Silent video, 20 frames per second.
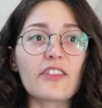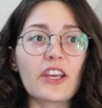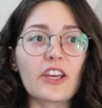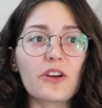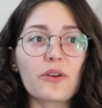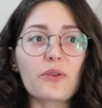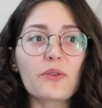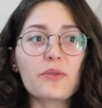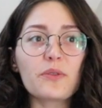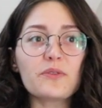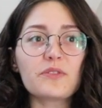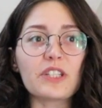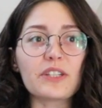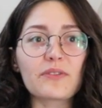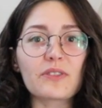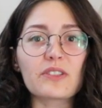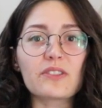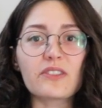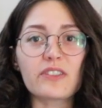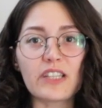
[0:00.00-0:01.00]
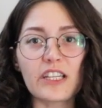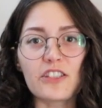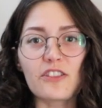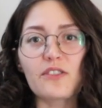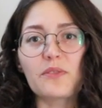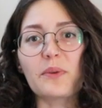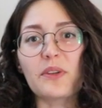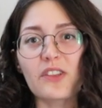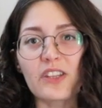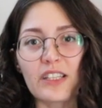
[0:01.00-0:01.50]
they go through different
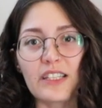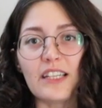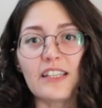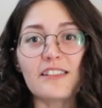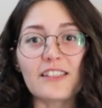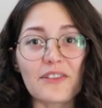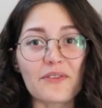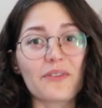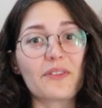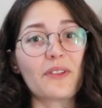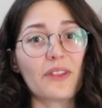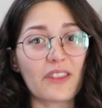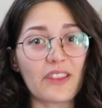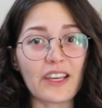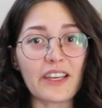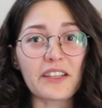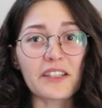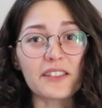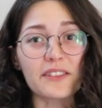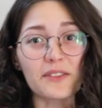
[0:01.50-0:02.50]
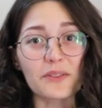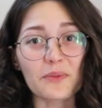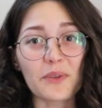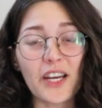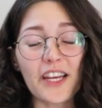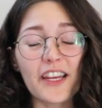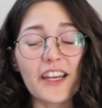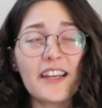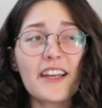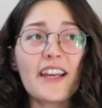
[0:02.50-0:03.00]
stages where they need different things,
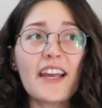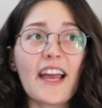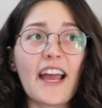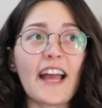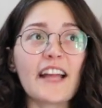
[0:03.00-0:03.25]
right?